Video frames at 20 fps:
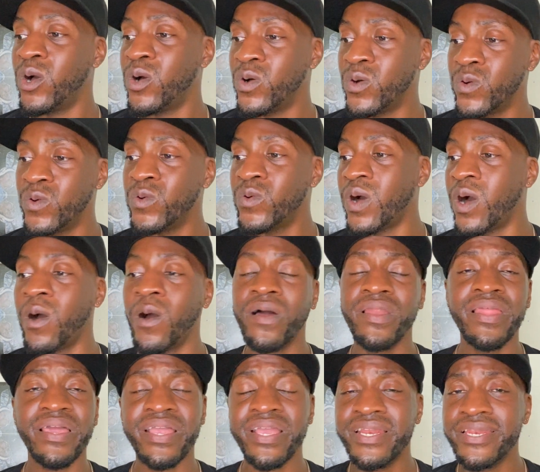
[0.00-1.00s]
who all
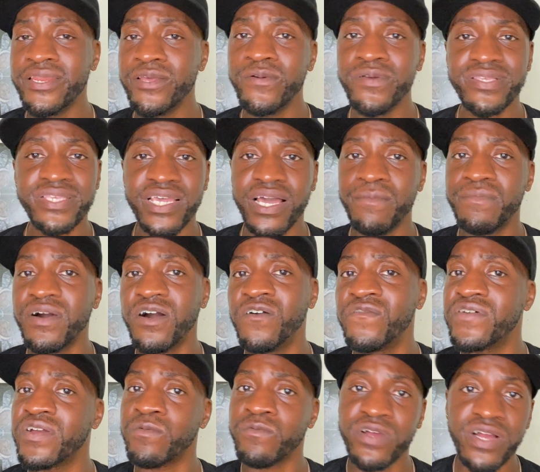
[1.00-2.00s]
they can do is come
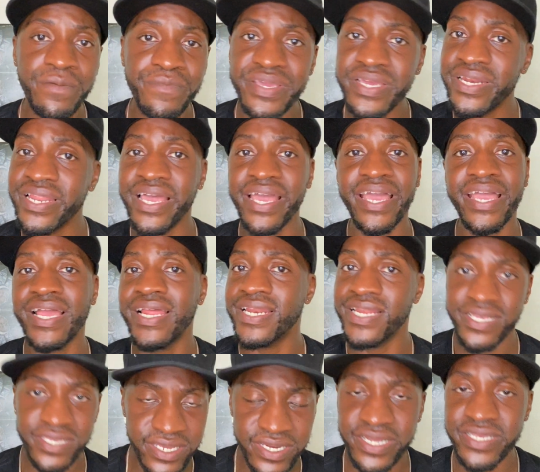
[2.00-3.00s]
over and rub your leg and
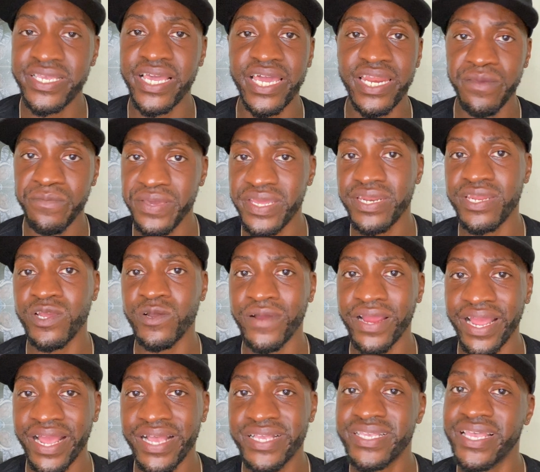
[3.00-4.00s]
listen to Teddy
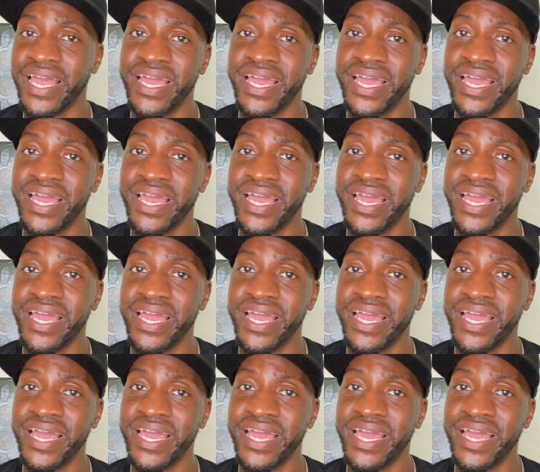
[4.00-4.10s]
Pendergrass,